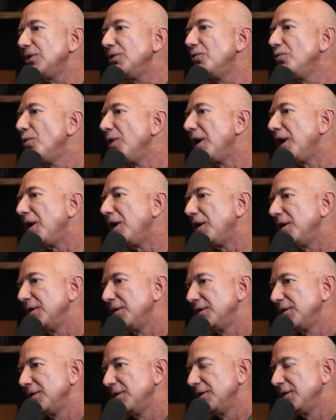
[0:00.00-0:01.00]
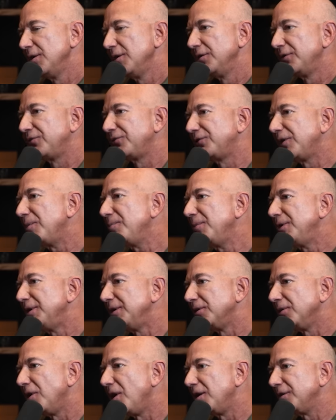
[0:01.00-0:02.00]
where somebody
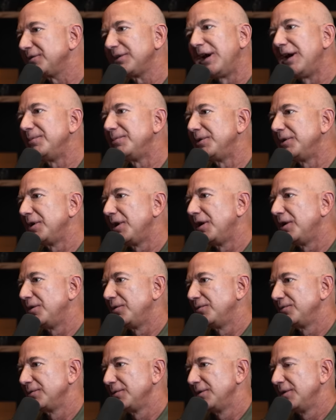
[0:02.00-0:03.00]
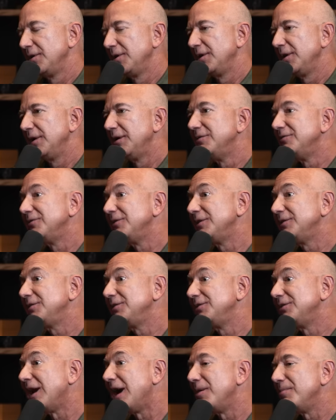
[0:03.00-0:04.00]
a long time ago
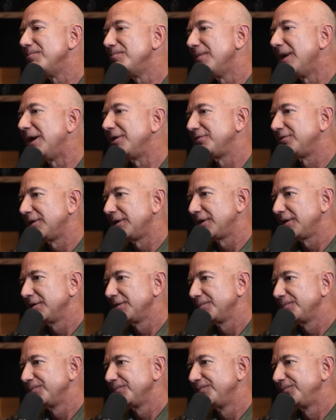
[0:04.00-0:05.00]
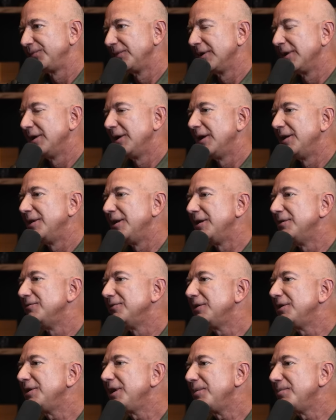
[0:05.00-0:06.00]
invented that metric. And they
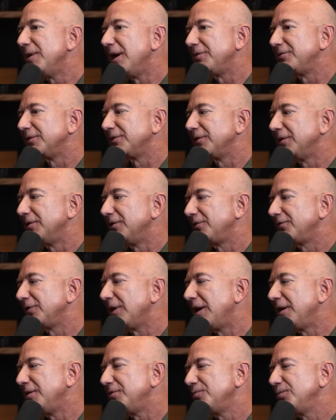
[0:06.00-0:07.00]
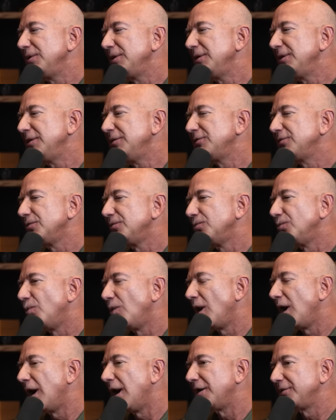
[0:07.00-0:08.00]
invented that metric. They decided we need to
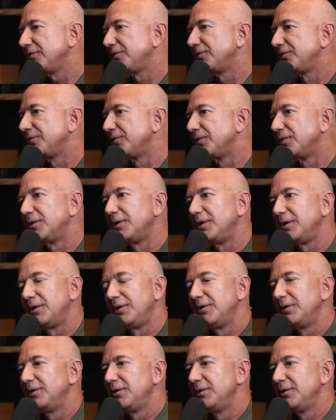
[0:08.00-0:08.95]
watch for,